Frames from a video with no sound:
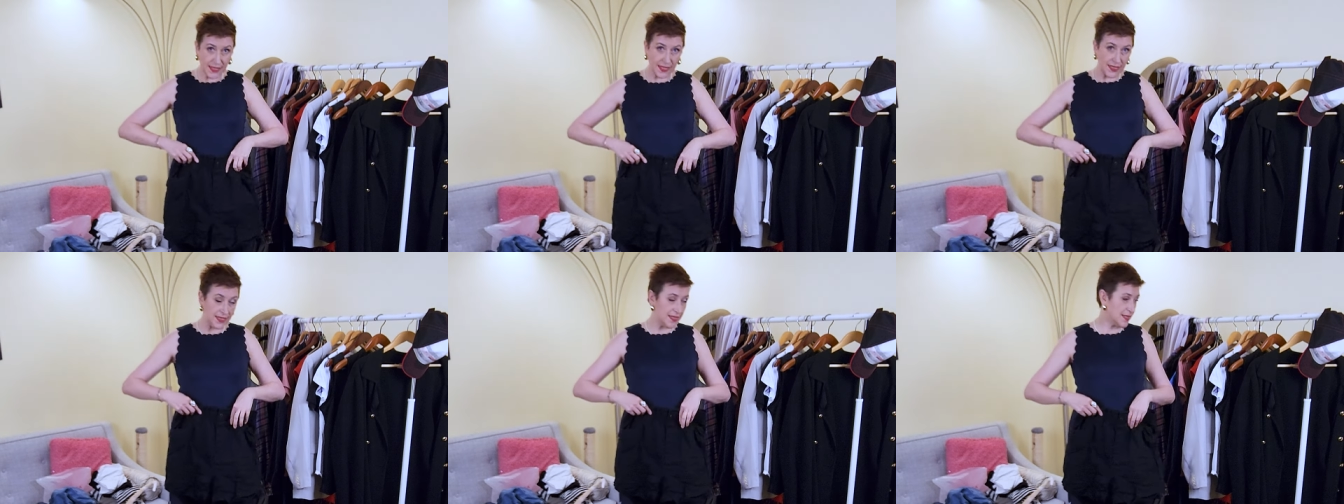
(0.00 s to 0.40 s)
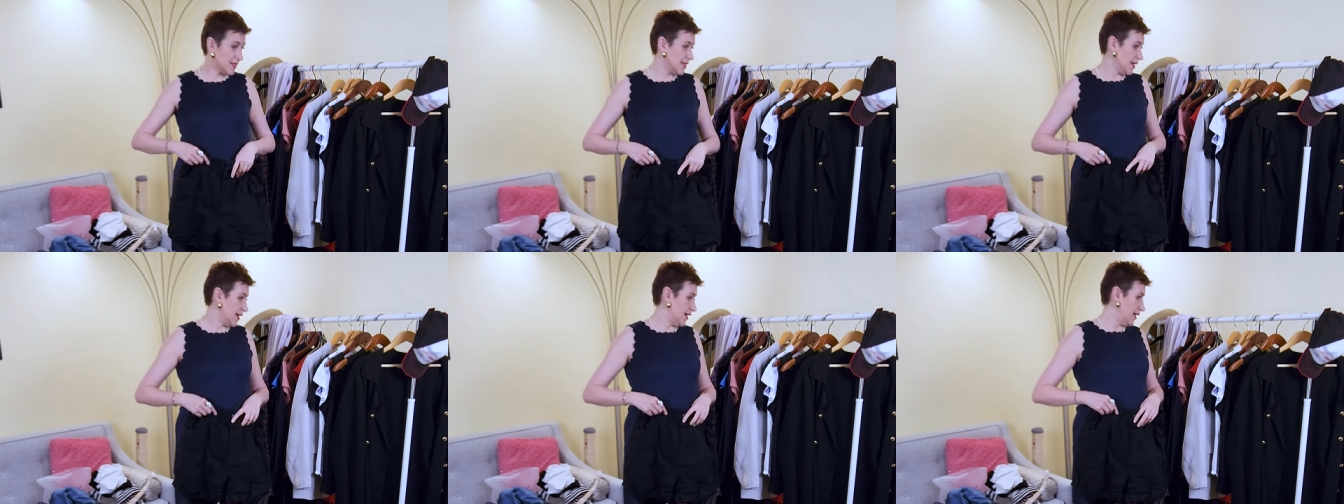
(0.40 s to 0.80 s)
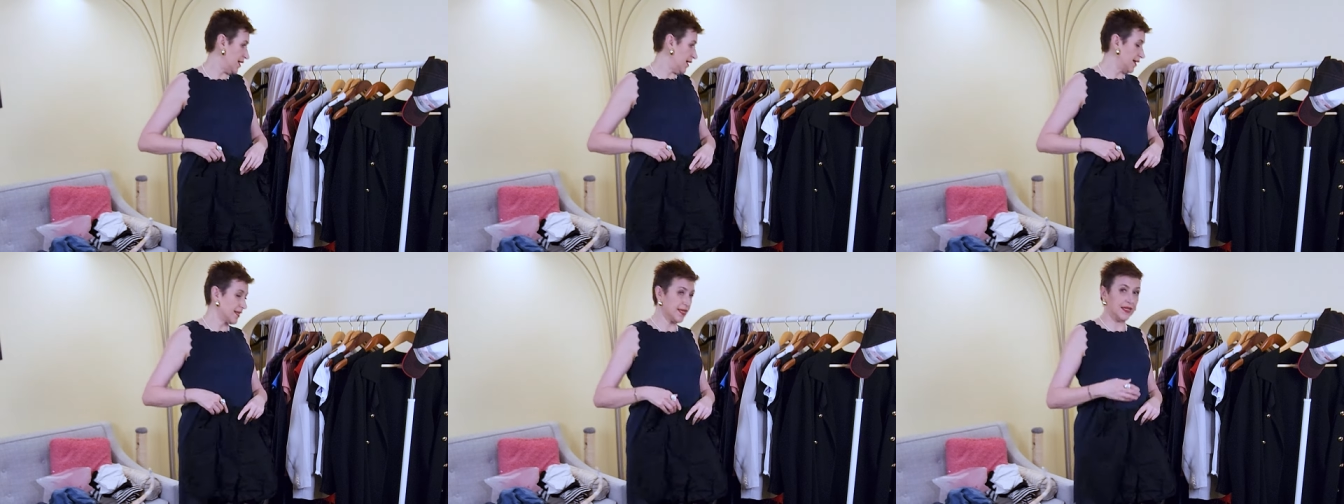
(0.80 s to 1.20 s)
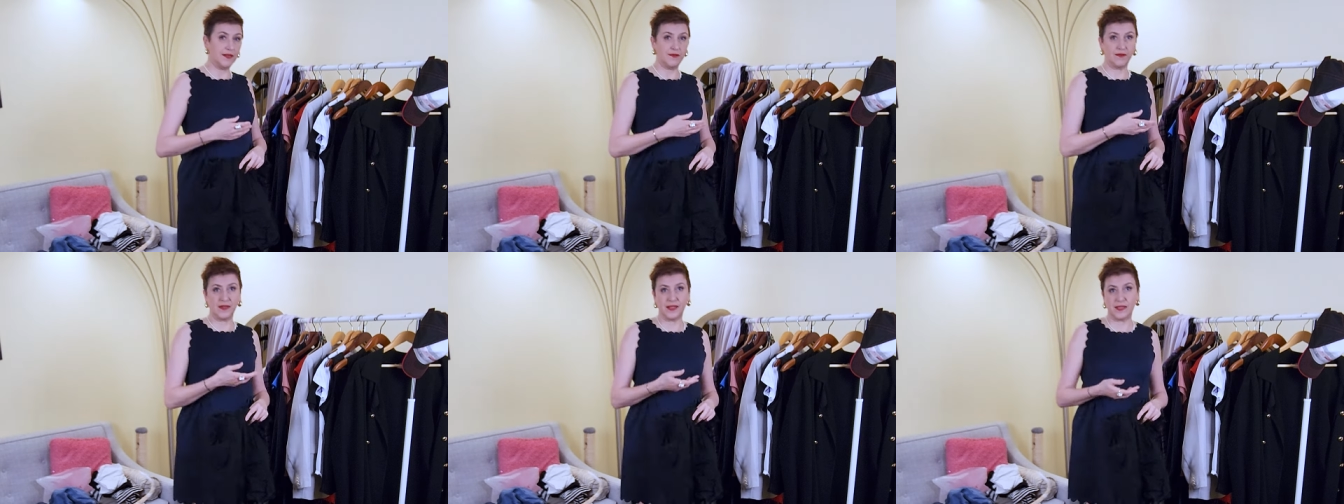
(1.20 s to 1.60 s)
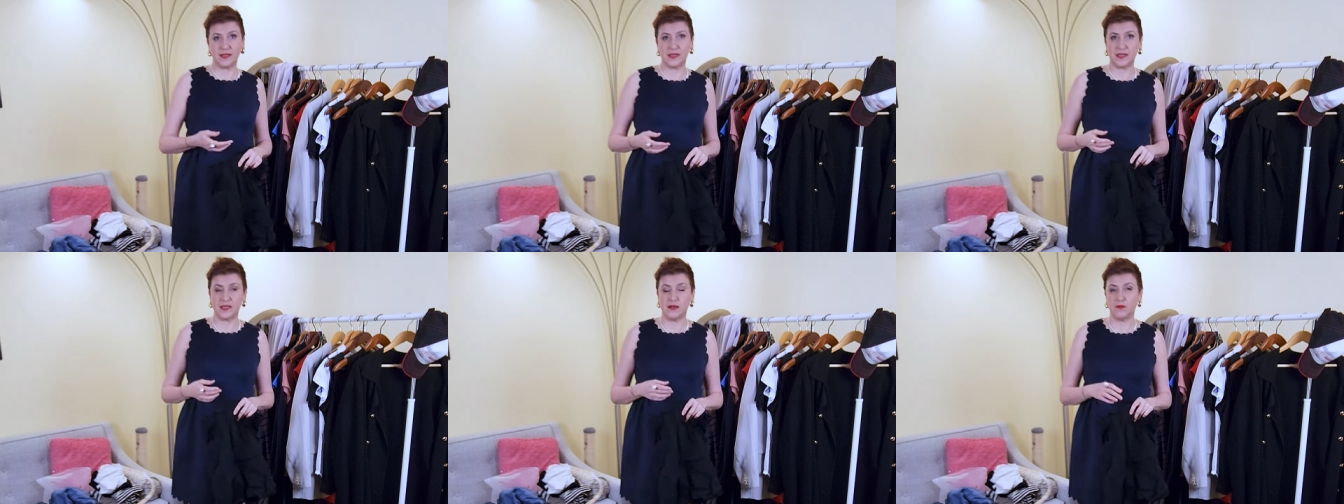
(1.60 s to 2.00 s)
this, I, I can wear
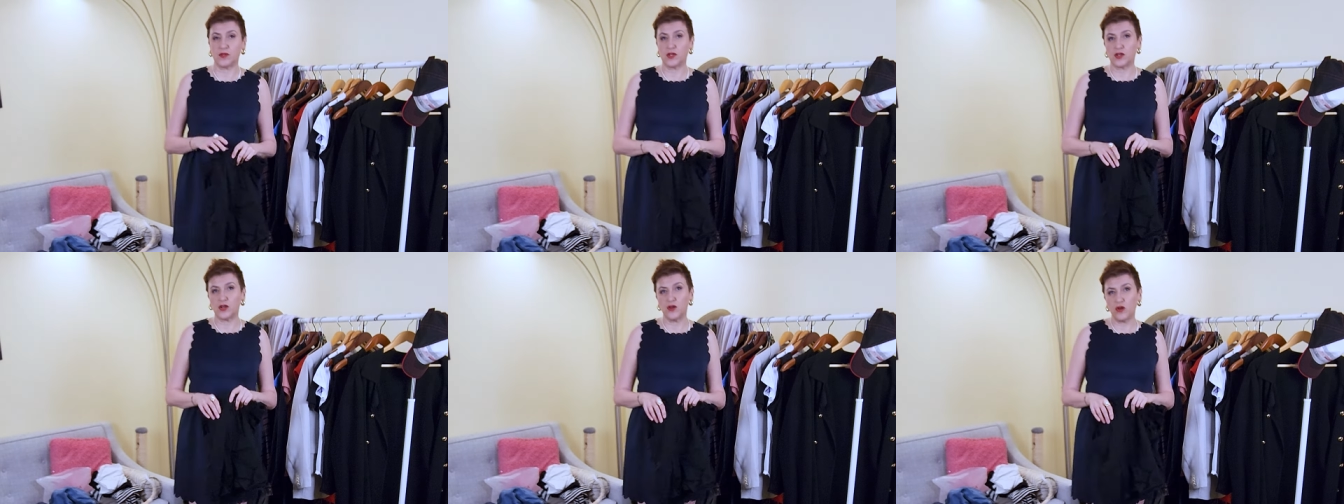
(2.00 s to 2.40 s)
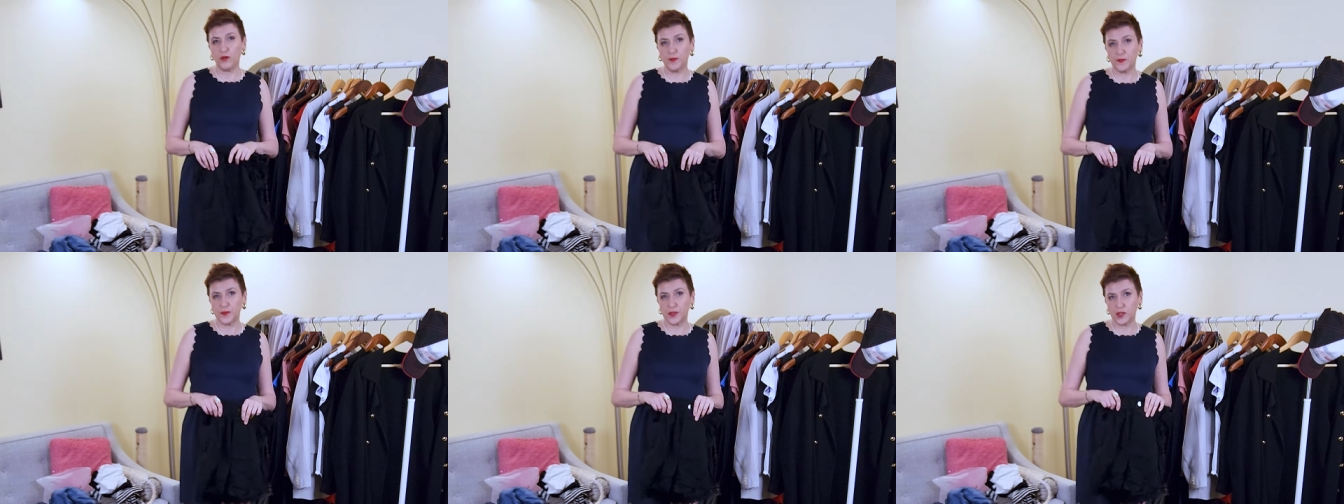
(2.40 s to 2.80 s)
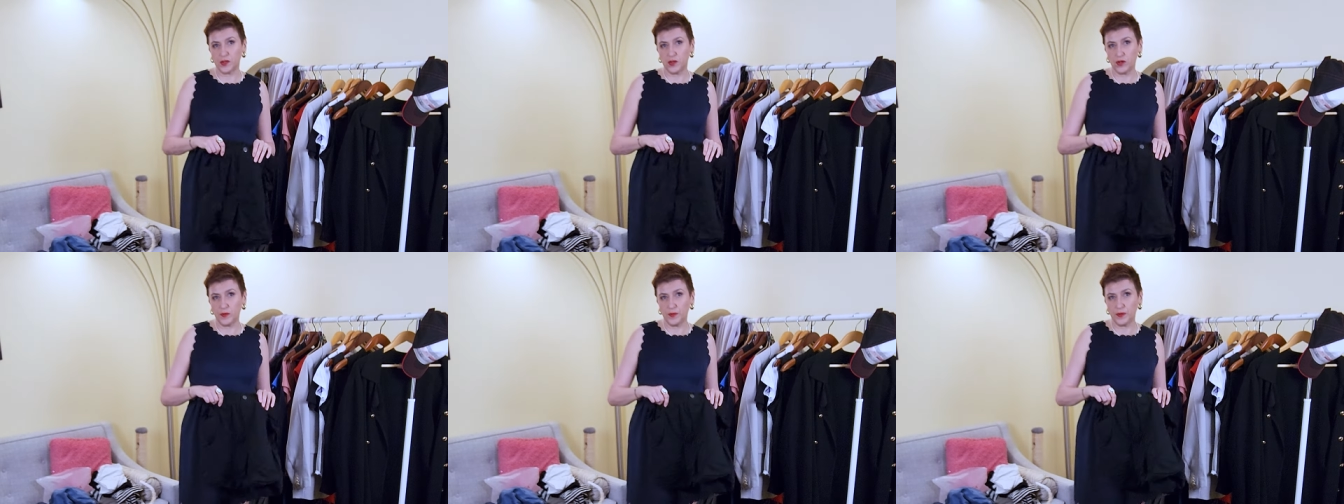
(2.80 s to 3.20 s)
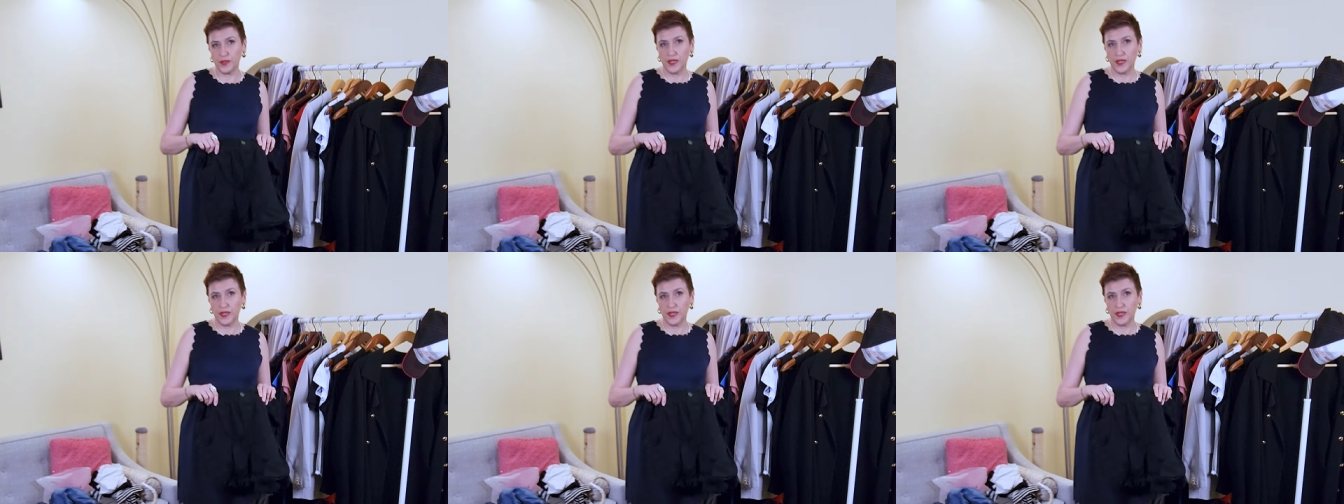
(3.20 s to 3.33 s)
some crop top.